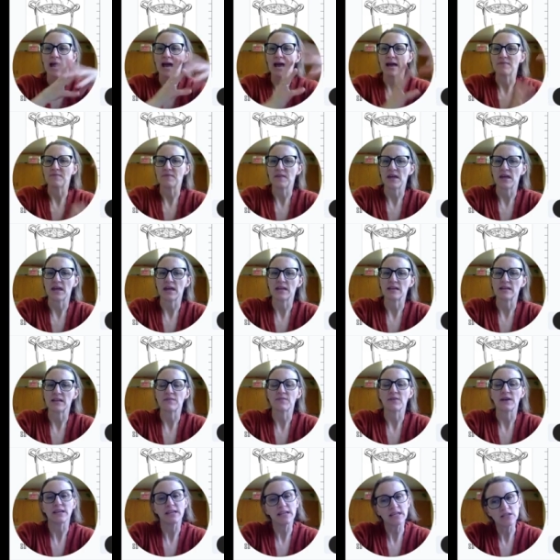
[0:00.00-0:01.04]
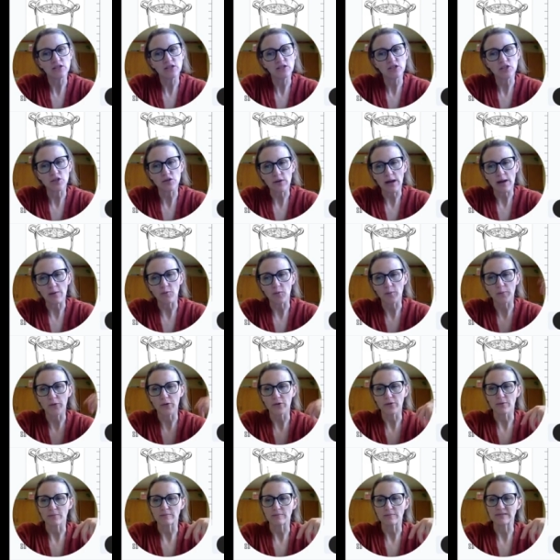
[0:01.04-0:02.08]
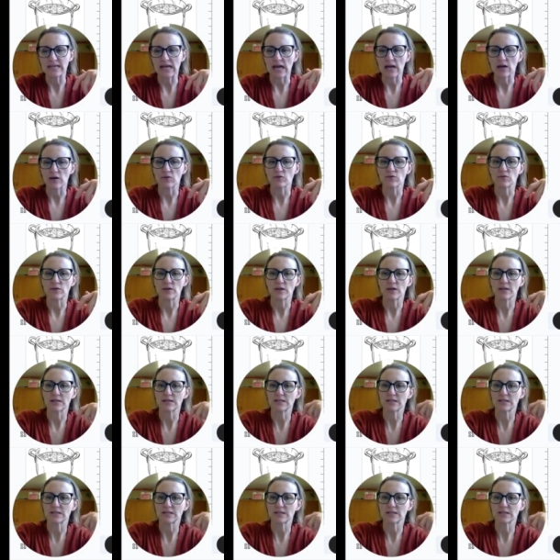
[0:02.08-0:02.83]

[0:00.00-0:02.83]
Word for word: And then if I need to, I will pull them down